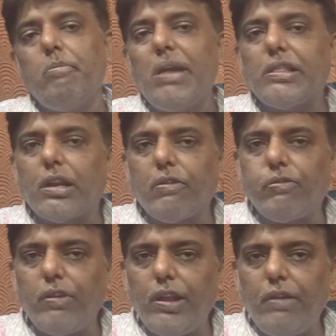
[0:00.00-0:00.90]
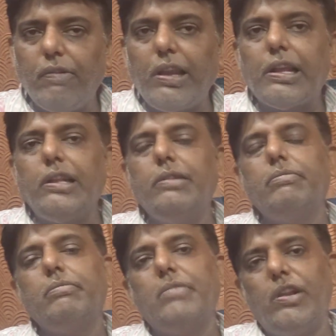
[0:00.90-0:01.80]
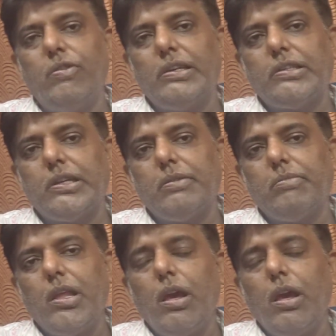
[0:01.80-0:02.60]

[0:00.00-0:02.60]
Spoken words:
method of inventory valuation.